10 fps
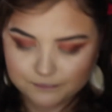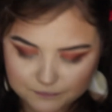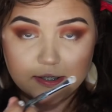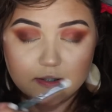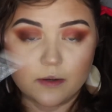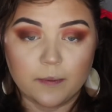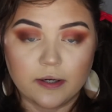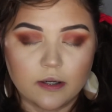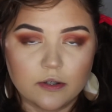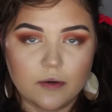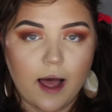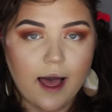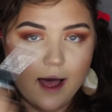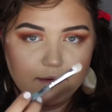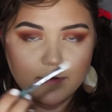Okay, so we're gonna do a
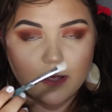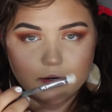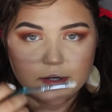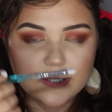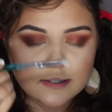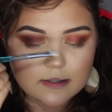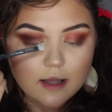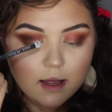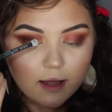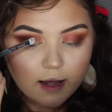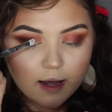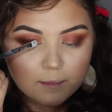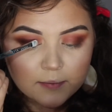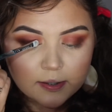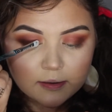half cut crease.
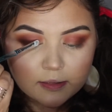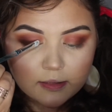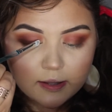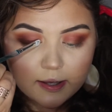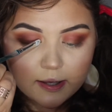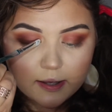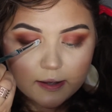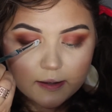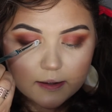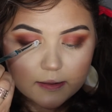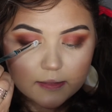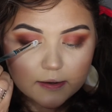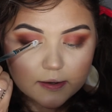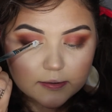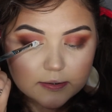I'm gonna lay the
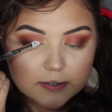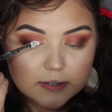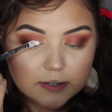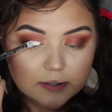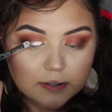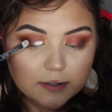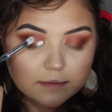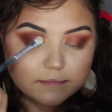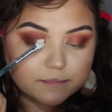concealer